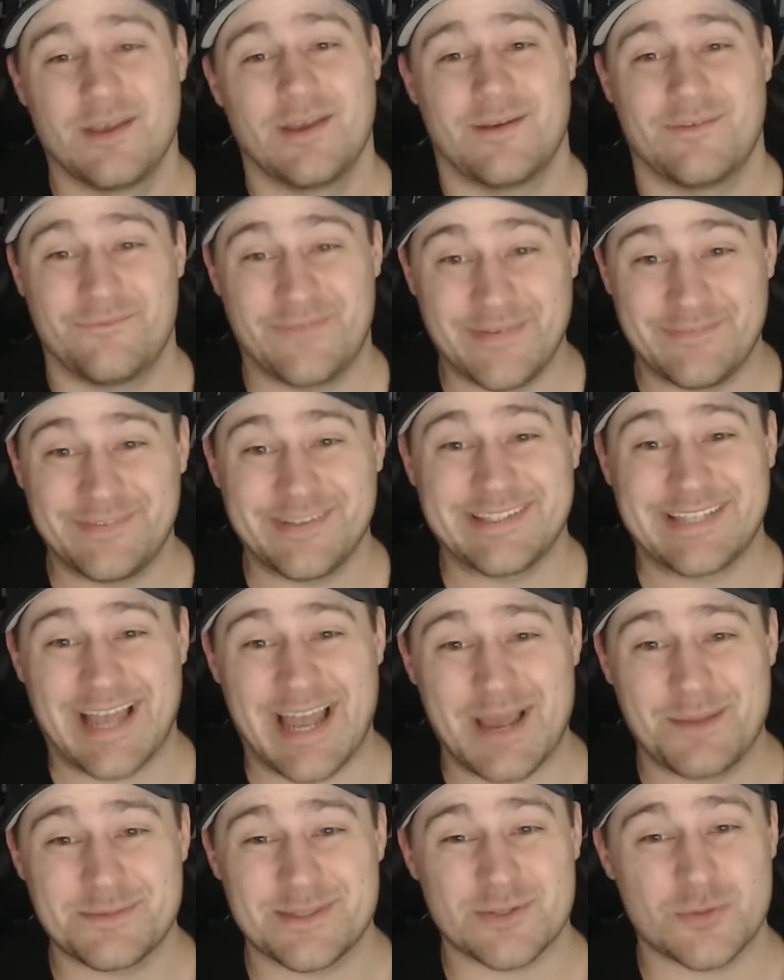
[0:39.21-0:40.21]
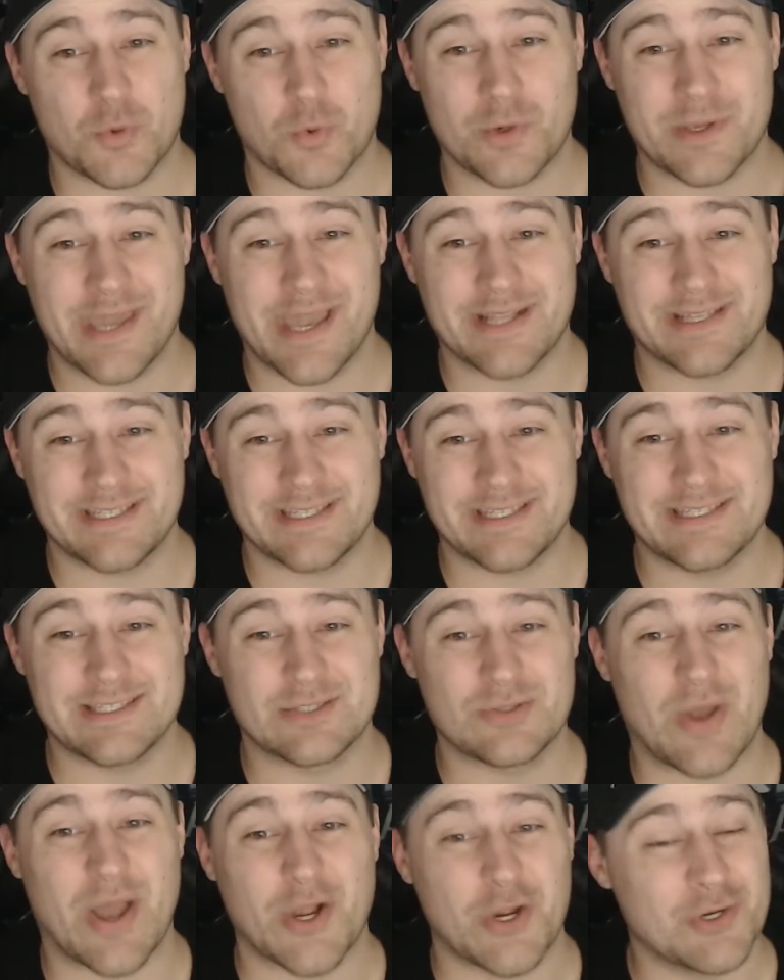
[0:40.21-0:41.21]
50 times in 2018, so
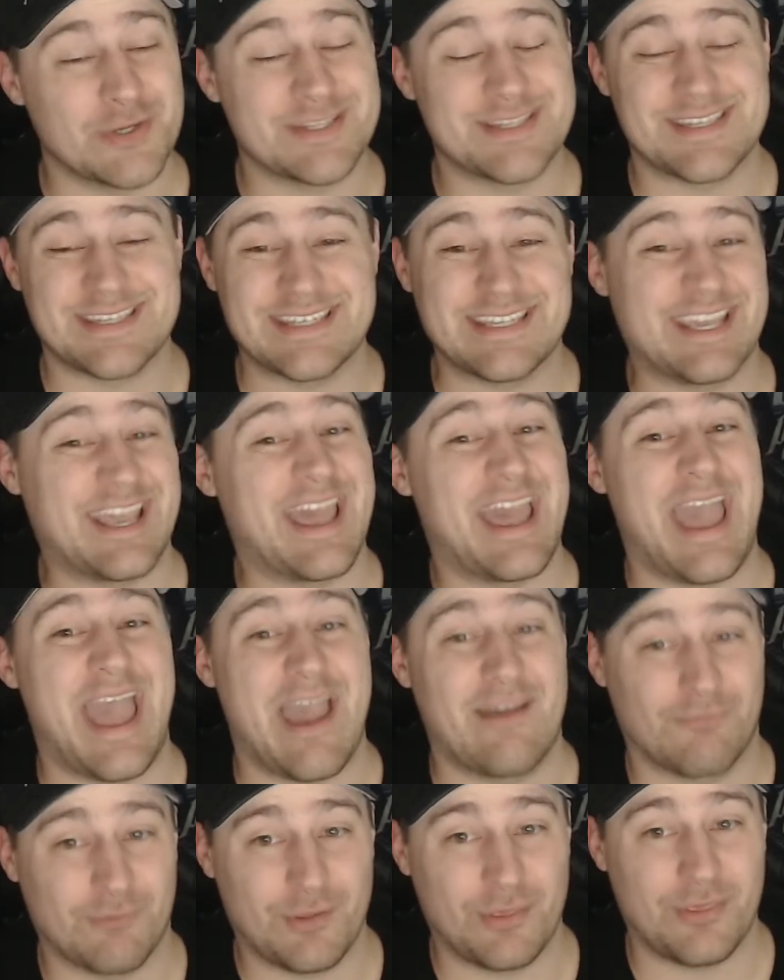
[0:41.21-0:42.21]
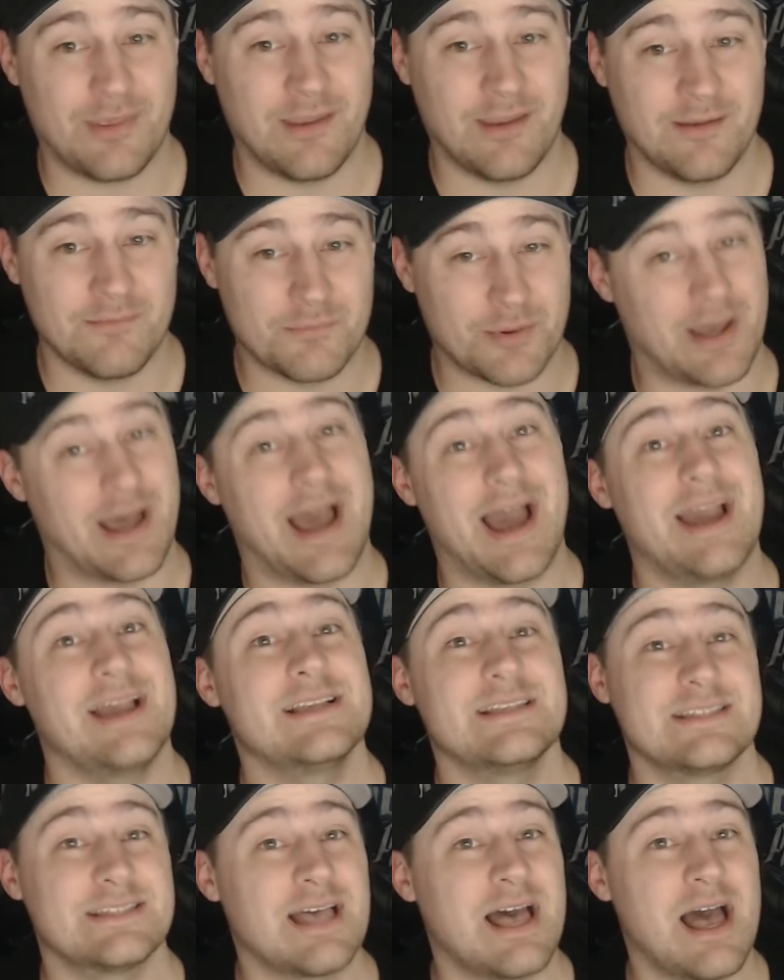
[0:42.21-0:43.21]
I couldn't see everything, but I
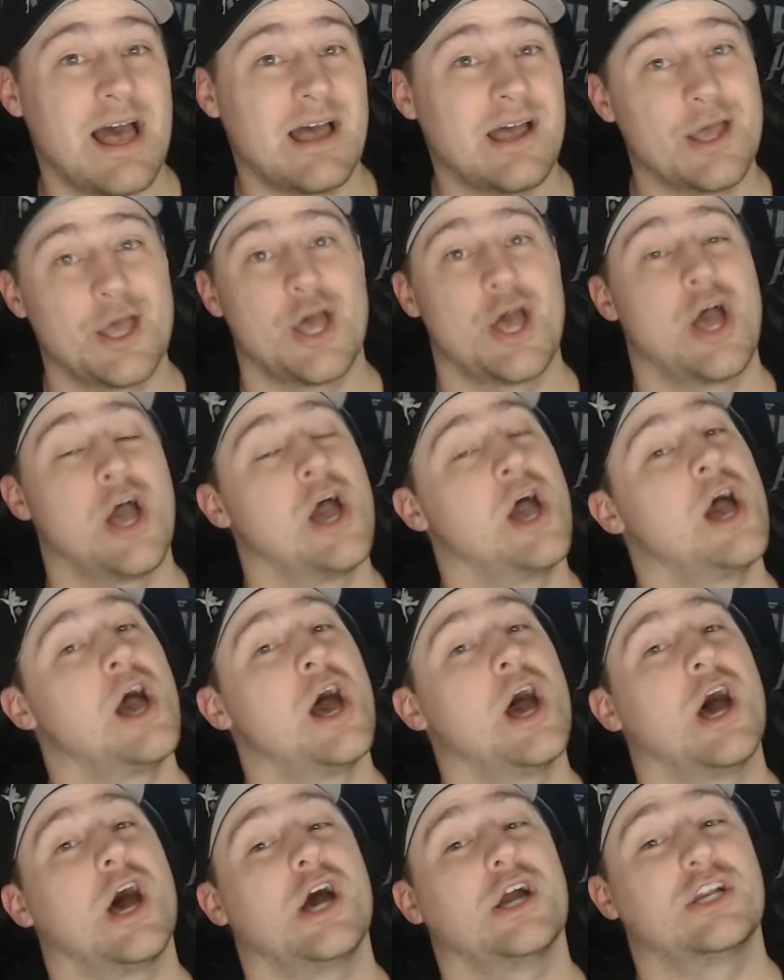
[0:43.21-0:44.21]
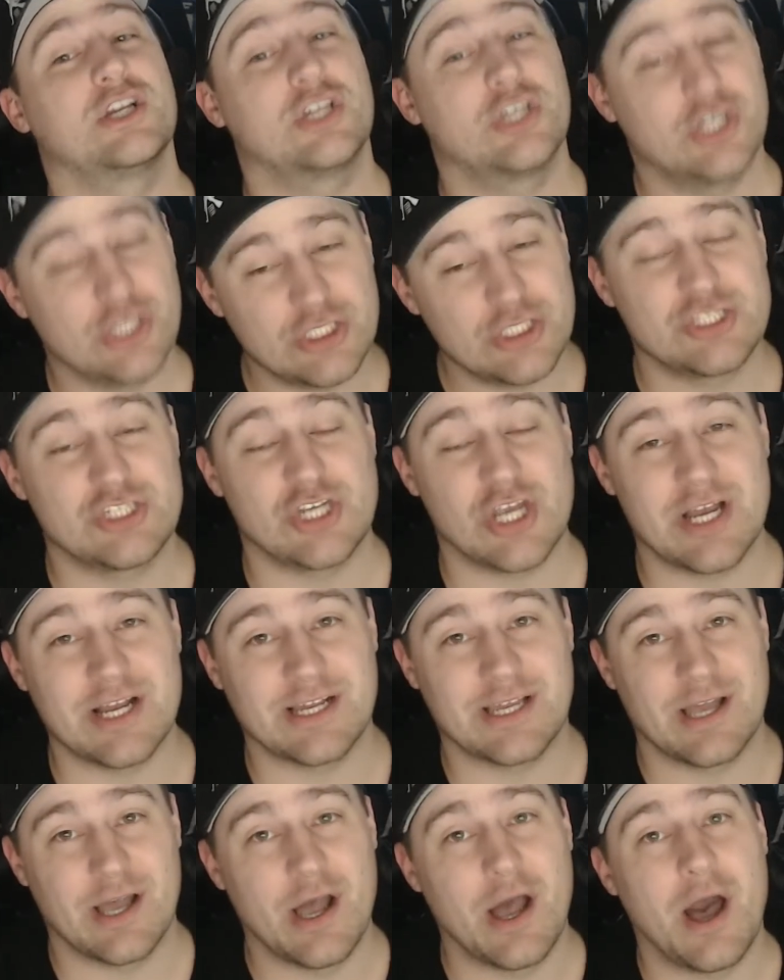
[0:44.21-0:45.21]
saw a good
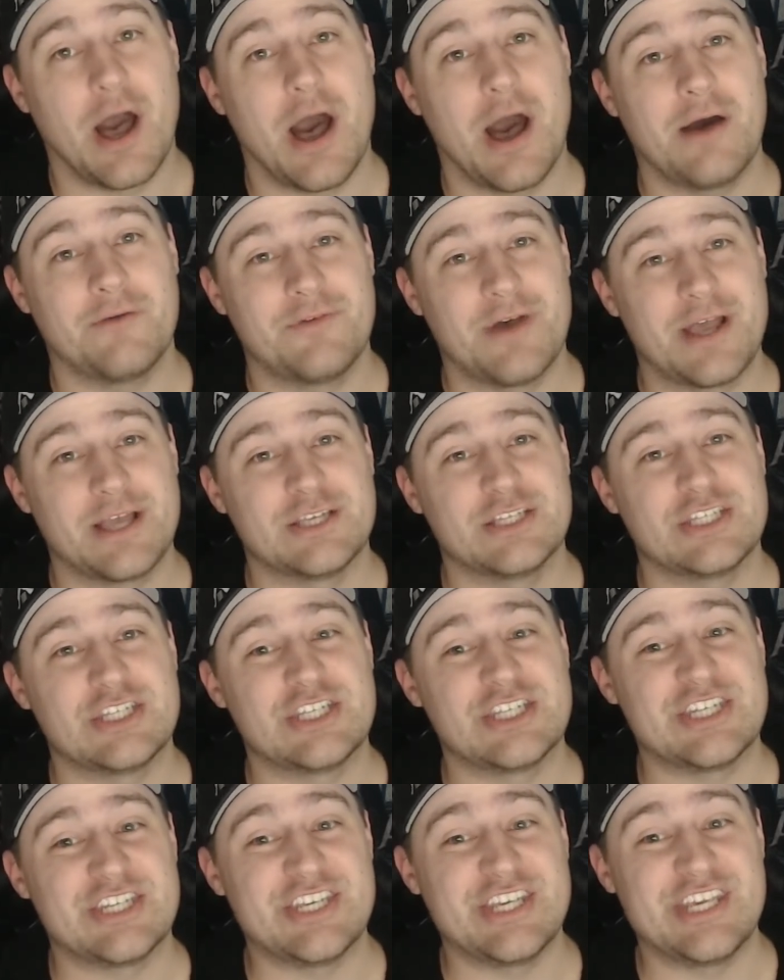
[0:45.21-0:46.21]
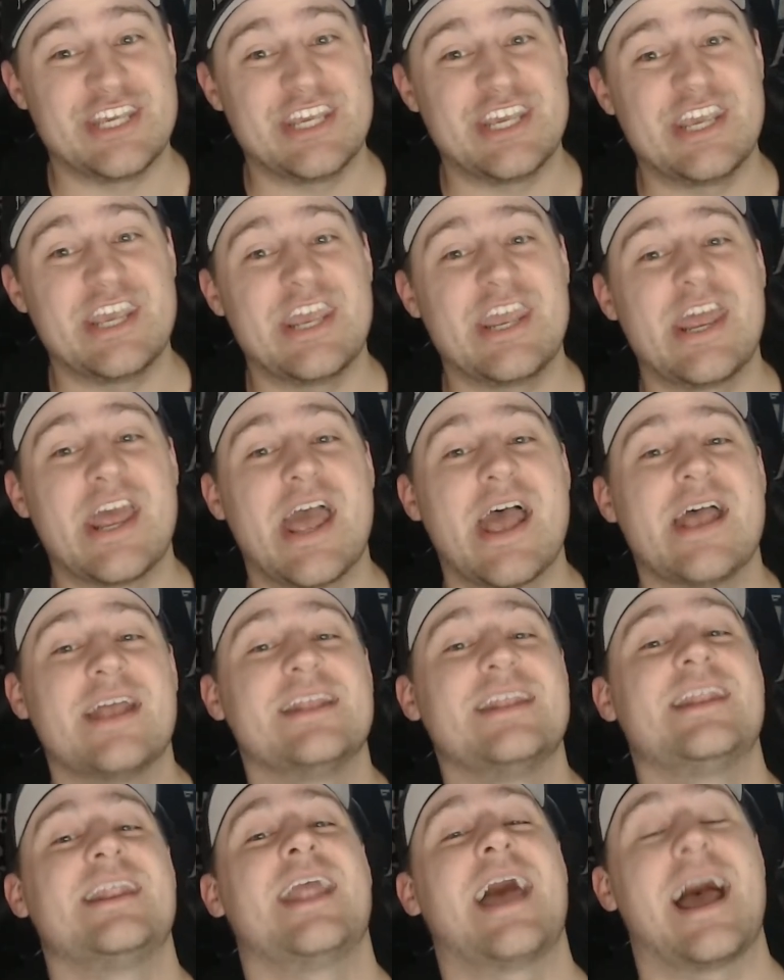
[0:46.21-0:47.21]
chunk of
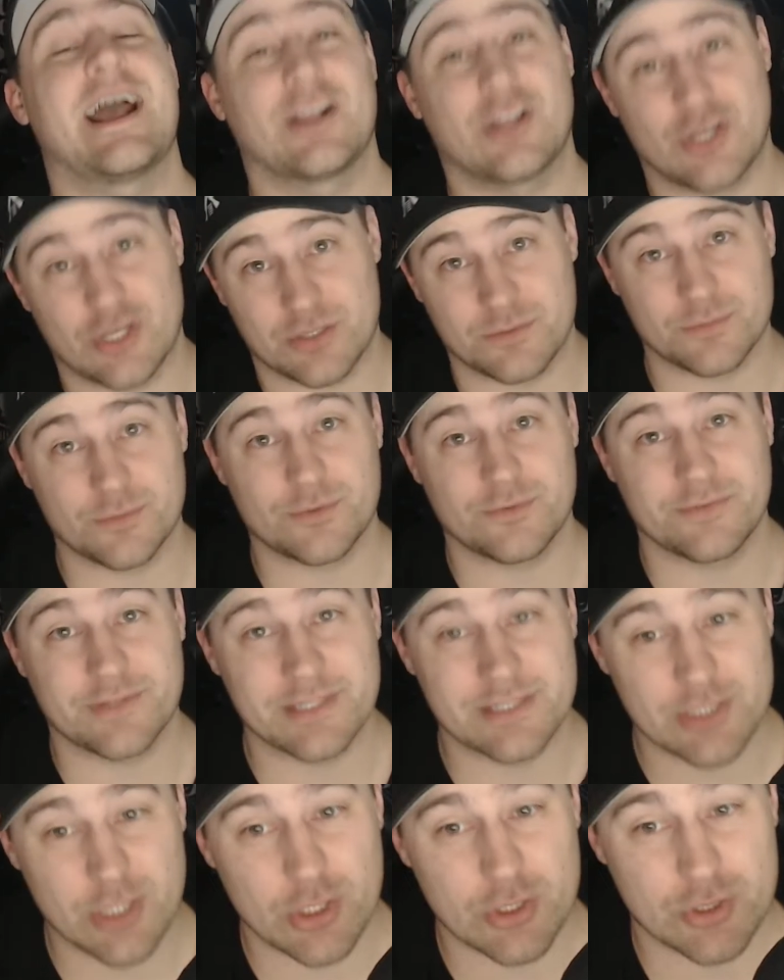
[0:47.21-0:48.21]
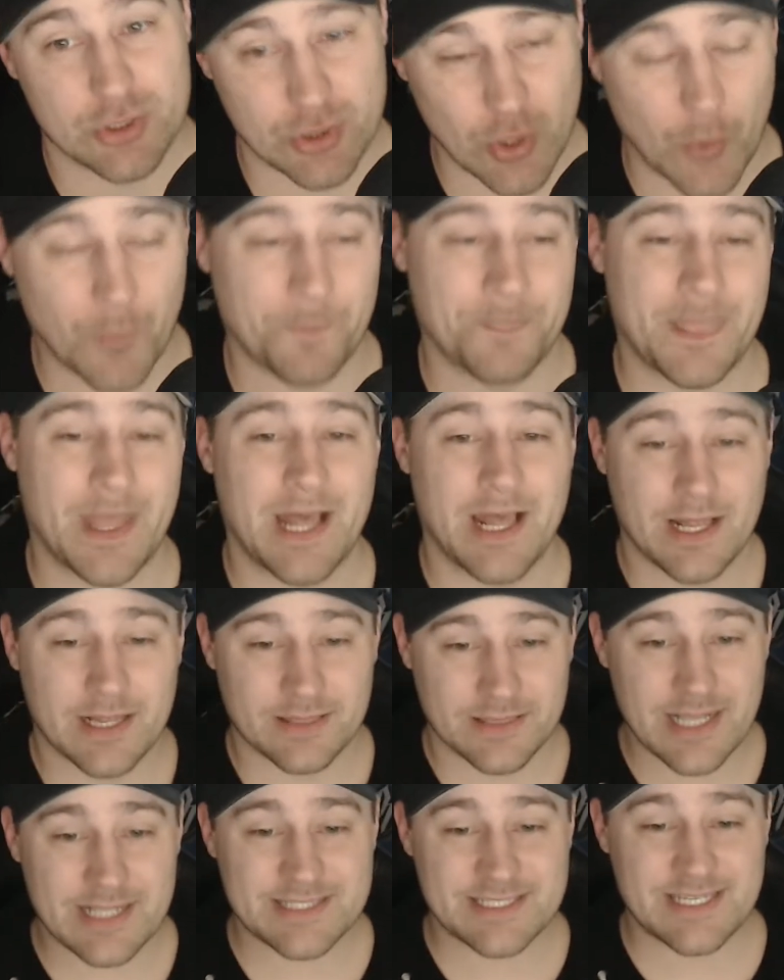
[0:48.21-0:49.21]
not good movies. So
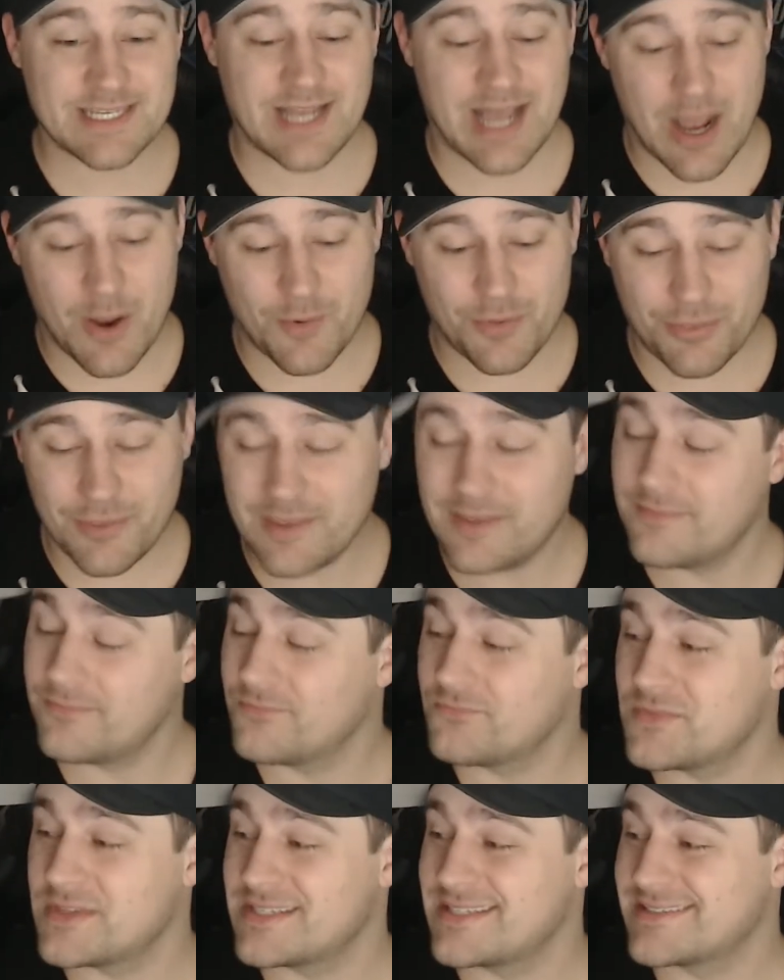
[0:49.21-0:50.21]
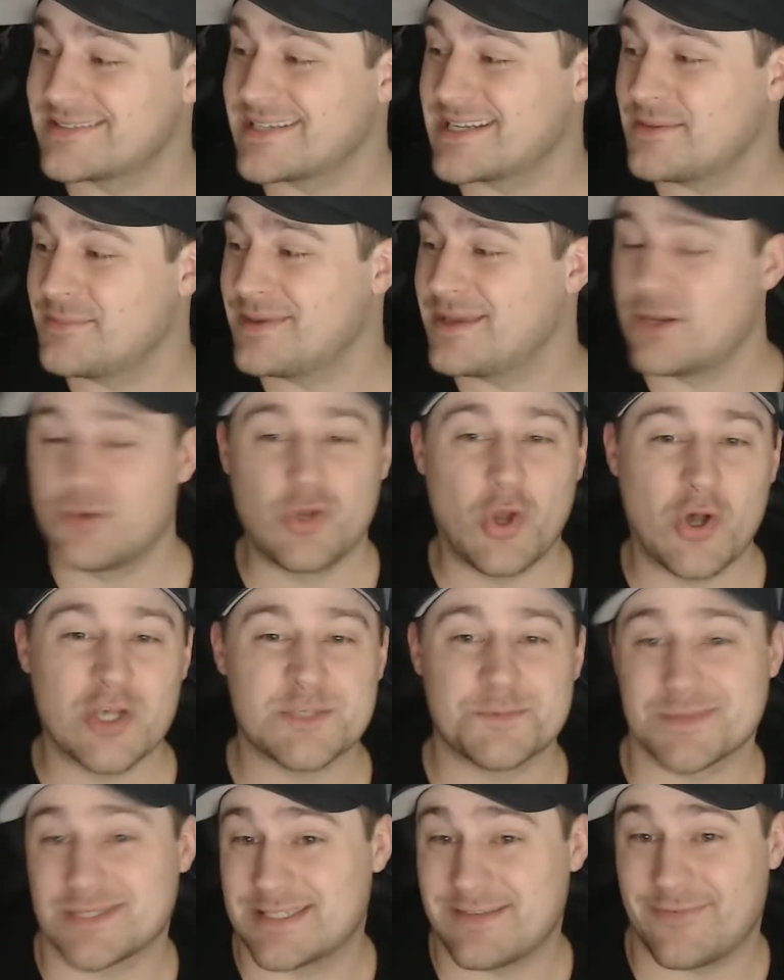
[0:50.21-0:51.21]
let's get on with it. This is going to be in no
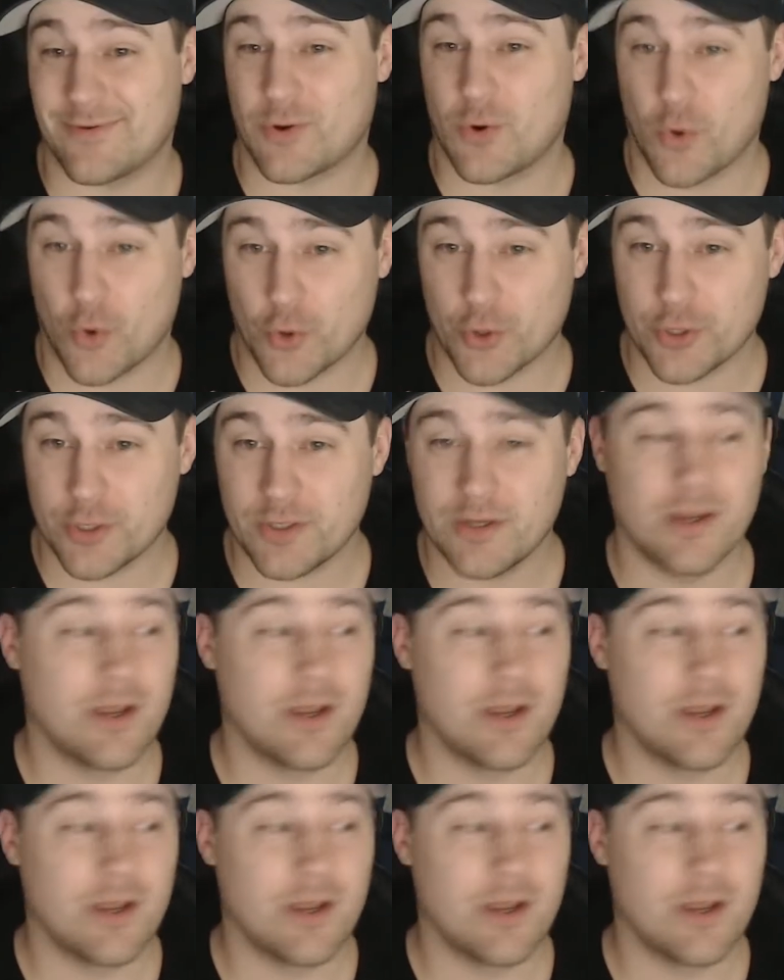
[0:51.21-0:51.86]
specific order.